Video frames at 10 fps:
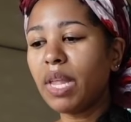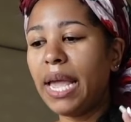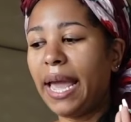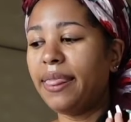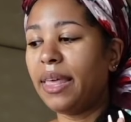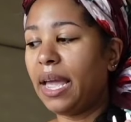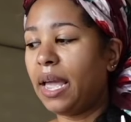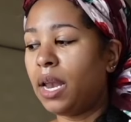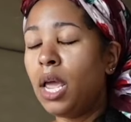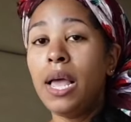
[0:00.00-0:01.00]
And
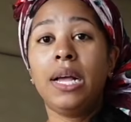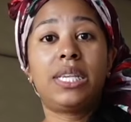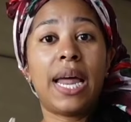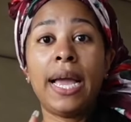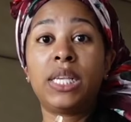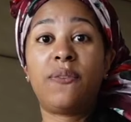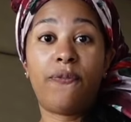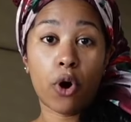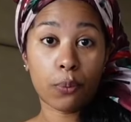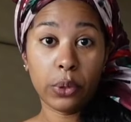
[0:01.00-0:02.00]
then tonight is
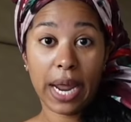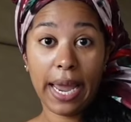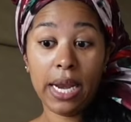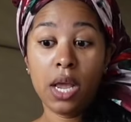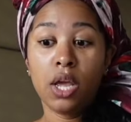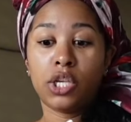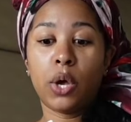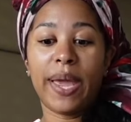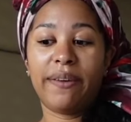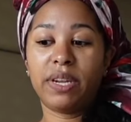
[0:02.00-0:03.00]
formal night,
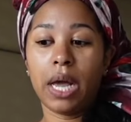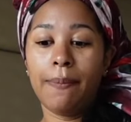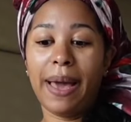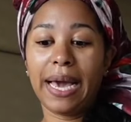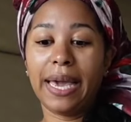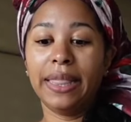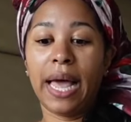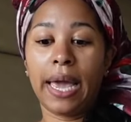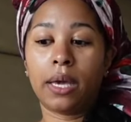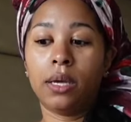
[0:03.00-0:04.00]
so we have to come back and
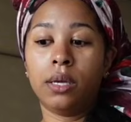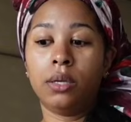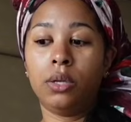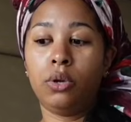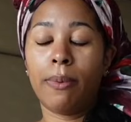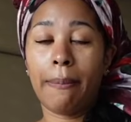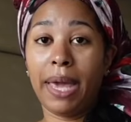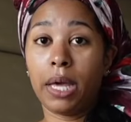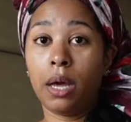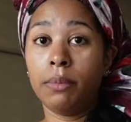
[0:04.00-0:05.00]
like do my
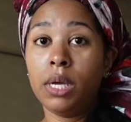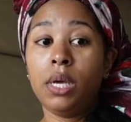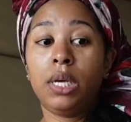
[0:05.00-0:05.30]
makeup,